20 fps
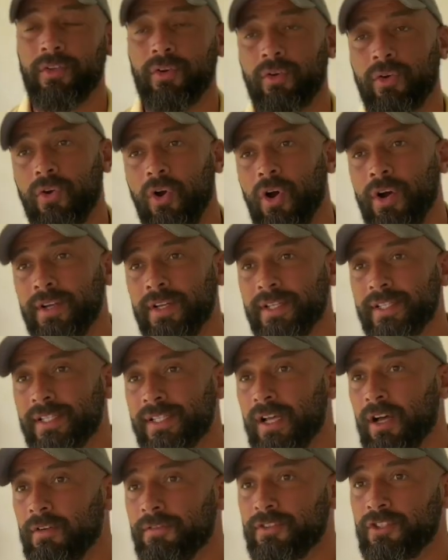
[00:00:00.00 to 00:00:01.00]
The Quran
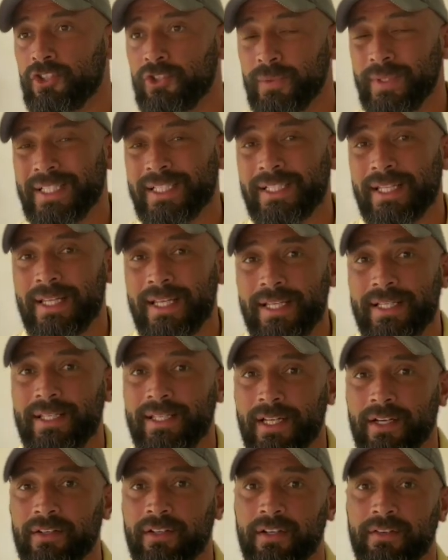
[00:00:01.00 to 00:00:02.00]
itself treats these
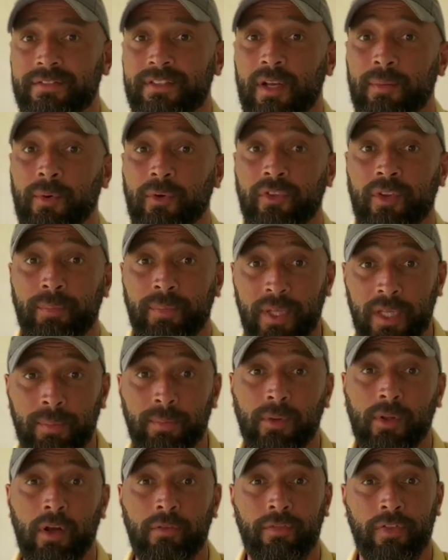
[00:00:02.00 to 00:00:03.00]
narratives about the
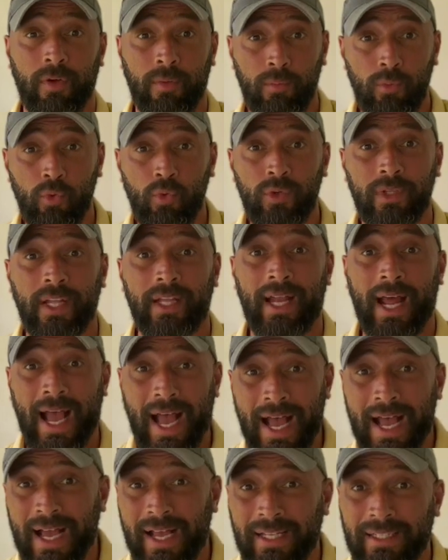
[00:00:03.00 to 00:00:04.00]
people of Thamud and
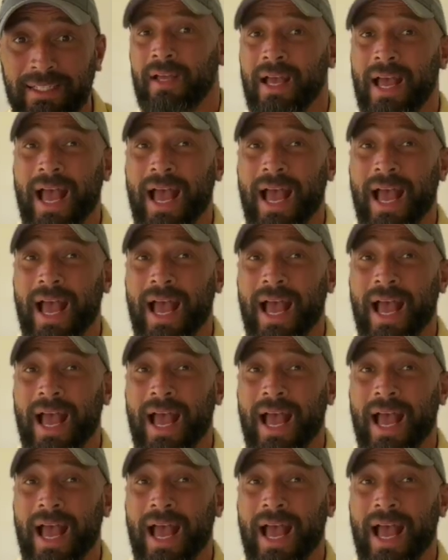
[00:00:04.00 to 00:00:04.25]
Ad